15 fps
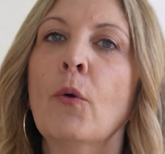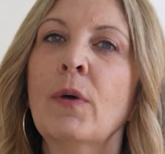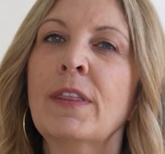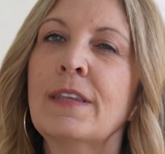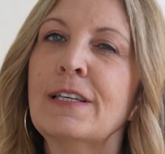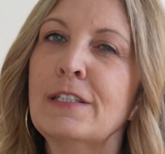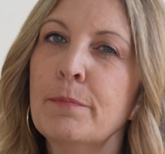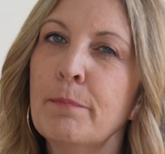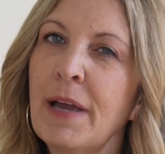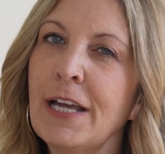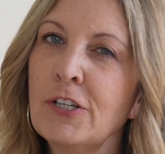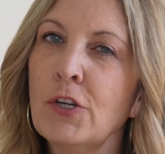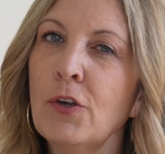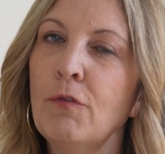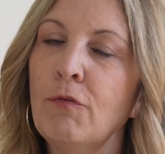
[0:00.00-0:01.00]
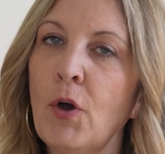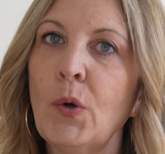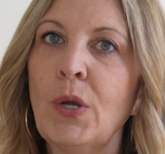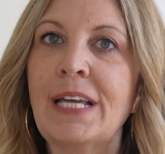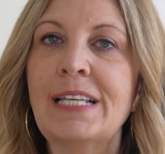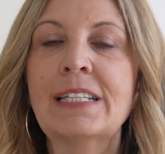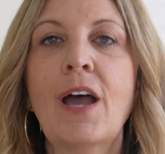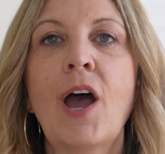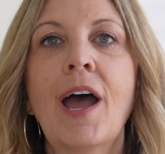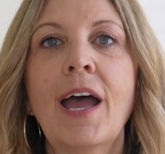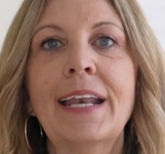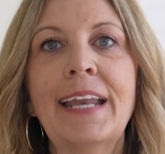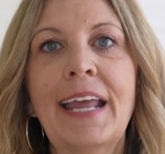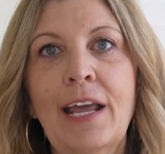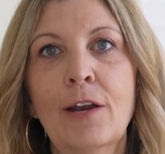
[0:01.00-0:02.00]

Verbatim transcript: with a special focus on